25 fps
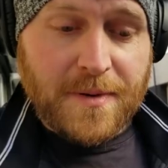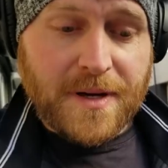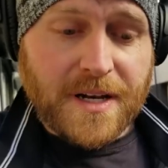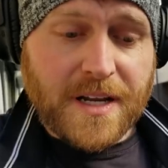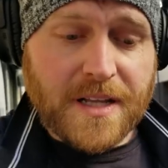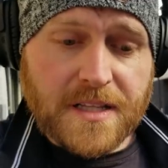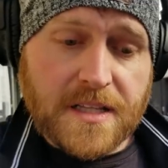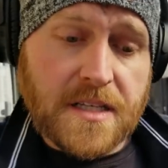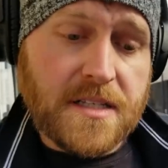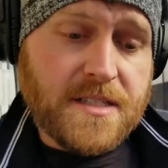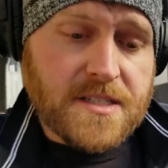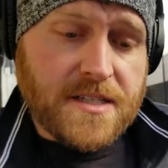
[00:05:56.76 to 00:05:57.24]
But
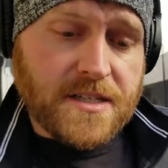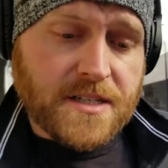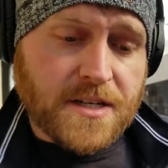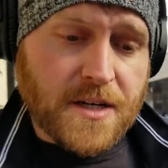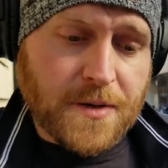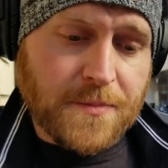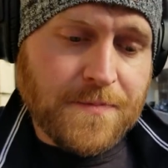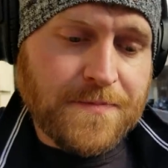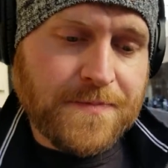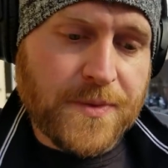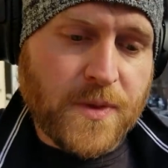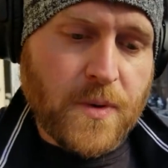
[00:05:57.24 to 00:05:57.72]
at least, you
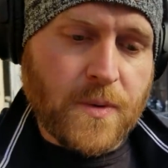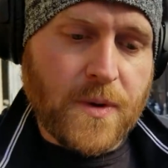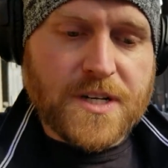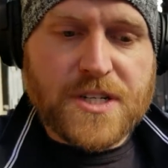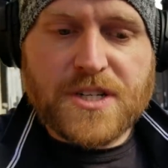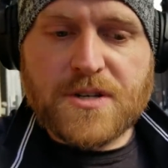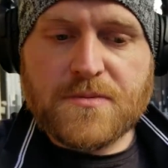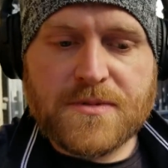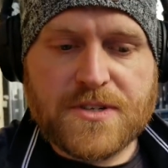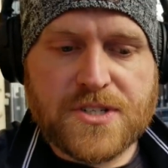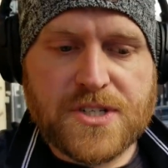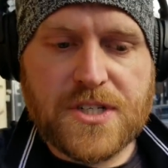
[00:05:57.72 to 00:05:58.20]
know, the
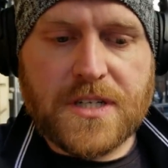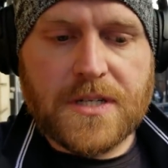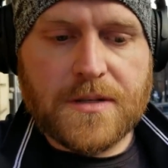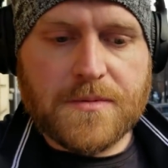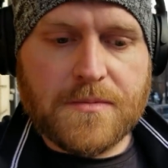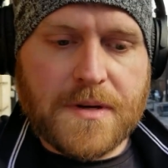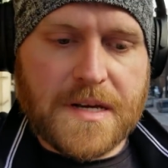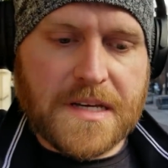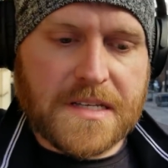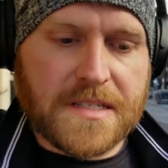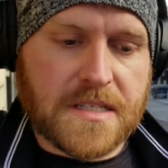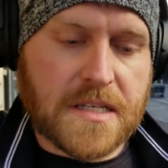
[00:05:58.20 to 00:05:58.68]
washing
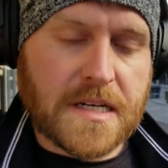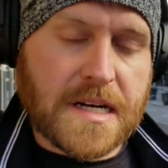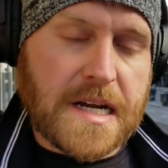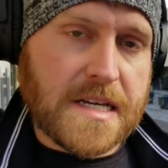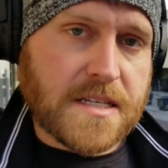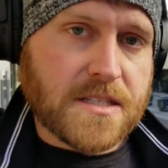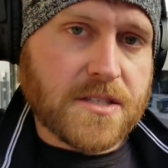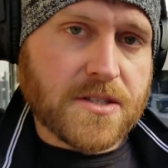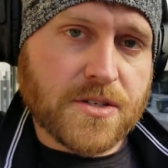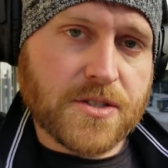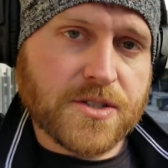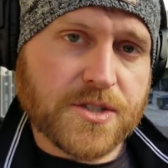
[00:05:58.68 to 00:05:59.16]
machine makes a
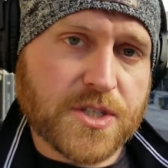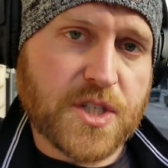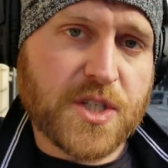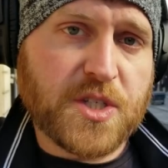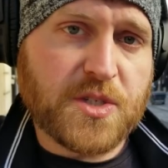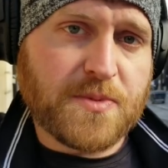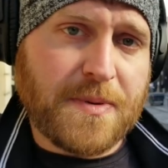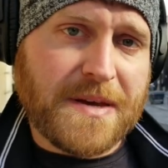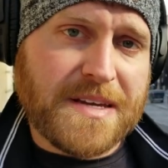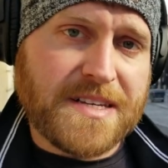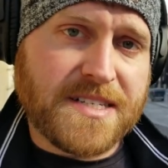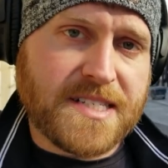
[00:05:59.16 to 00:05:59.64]
nice little
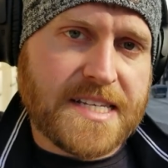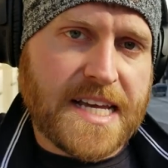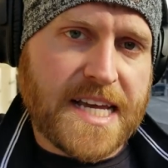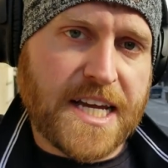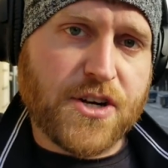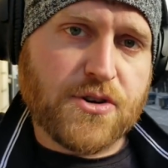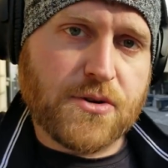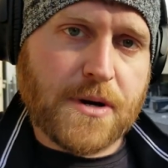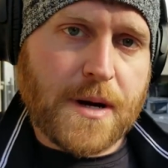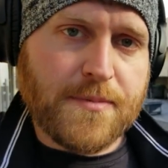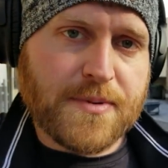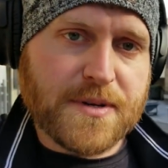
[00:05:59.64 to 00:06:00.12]
space
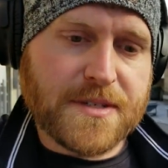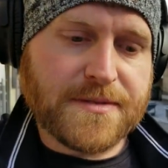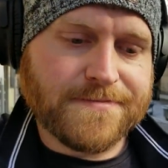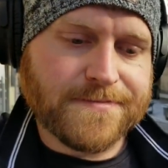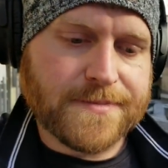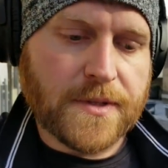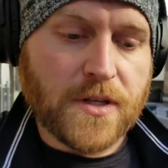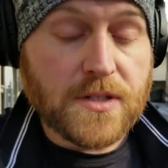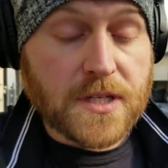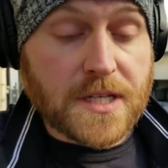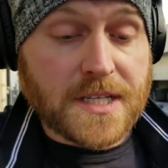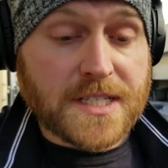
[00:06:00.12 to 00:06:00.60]
taker-upper.
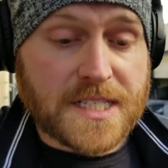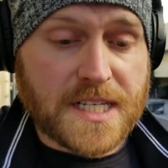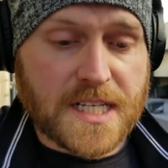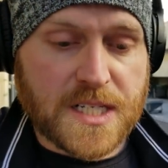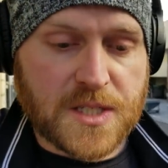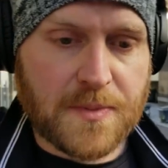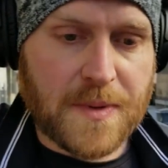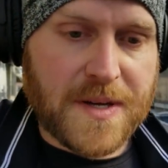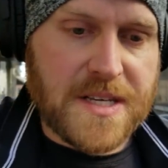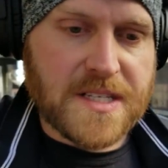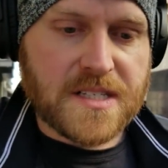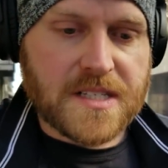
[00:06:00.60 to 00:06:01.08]
I was gonna say
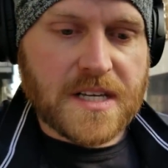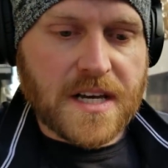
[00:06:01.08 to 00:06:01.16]
space